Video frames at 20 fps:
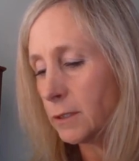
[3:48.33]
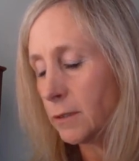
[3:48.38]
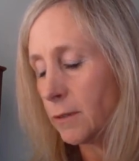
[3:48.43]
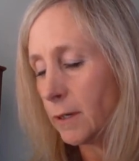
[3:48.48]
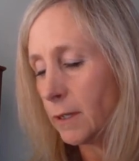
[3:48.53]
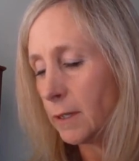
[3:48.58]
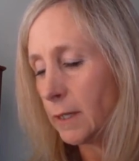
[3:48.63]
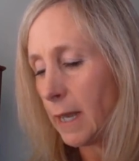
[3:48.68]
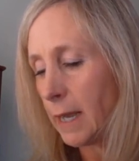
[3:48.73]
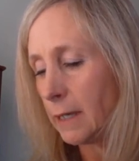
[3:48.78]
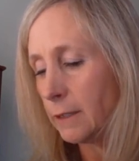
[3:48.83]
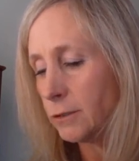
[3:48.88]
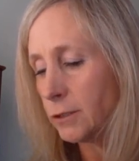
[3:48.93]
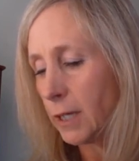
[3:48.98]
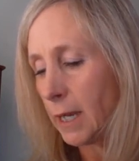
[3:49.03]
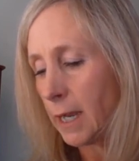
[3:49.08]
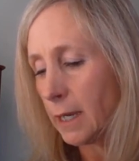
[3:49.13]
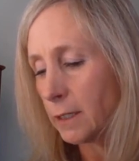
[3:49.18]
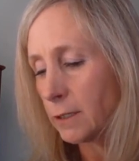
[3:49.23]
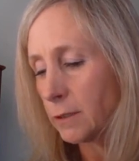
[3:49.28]
to allow
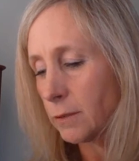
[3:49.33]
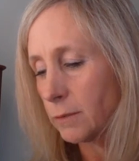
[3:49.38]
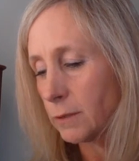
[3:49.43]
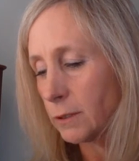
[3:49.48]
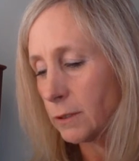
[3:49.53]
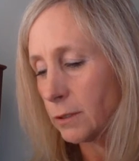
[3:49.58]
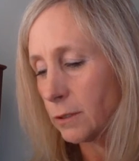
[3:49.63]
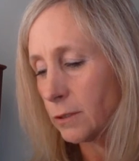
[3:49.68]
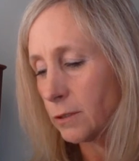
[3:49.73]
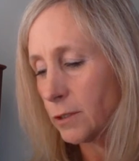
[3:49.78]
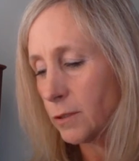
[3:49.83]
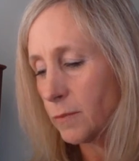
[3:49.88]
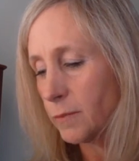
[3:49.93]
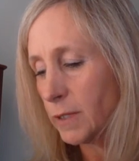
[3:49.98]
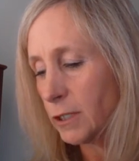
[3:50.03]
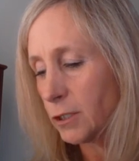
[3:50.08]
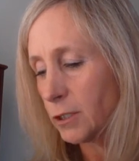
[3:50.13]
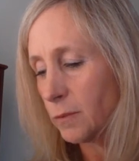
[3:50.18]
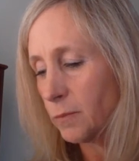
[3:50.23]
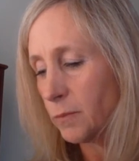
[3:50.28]
Jack to return to
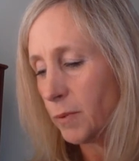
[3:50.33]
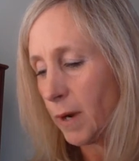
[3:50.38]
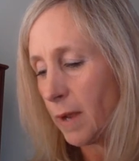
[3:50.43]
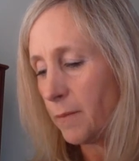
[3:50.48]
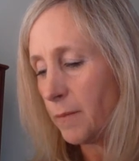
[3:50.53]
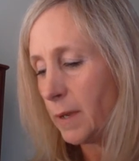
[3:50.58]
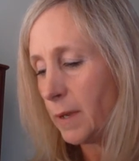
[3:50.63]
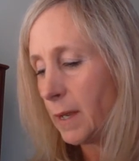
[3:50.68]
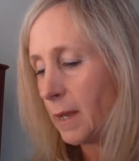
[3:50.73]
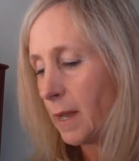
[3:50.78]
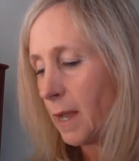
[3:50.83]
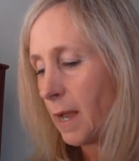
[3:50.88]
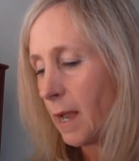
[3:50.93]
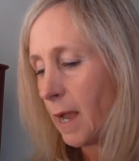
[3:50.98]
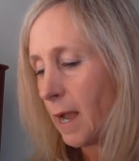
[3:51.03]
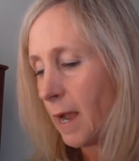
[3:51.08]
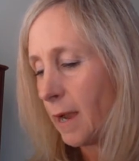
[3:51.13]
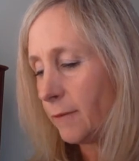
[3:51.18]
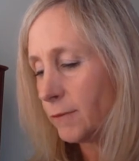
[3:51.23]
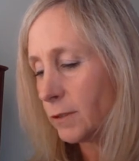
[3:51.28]
Beecher Prep
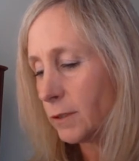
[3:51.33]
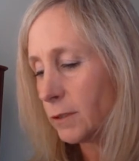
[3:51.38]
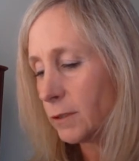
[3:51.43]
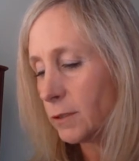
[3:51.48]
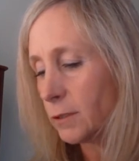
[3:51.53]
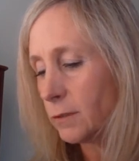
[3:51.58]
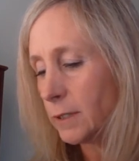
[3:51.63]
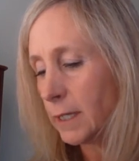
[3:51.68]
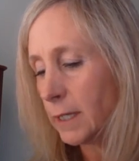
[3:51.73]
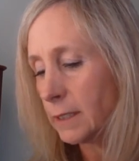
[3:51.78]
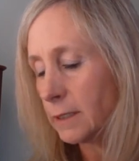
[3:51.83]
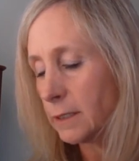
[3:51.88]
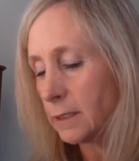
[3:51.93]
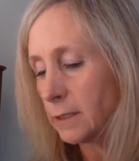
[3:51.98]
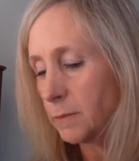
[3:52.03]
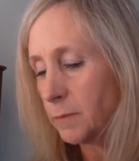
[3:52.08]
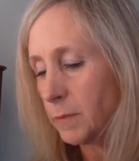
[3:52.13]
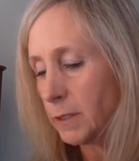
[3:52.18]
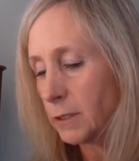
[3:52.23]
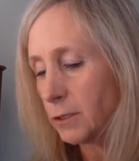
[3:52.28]
after a 2-day
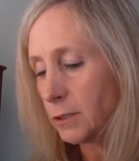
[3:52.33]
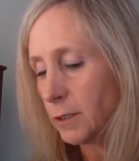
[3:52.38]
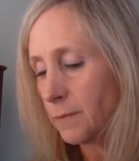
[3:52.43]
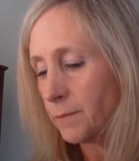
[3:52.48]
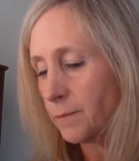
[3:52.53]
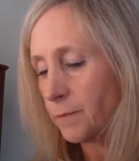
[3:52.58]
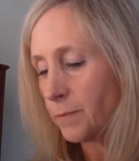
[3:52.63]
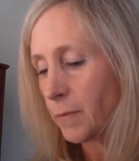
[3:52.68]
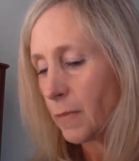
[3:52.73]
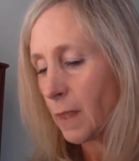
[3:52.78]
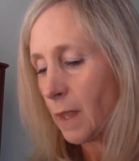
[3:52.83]
suspension.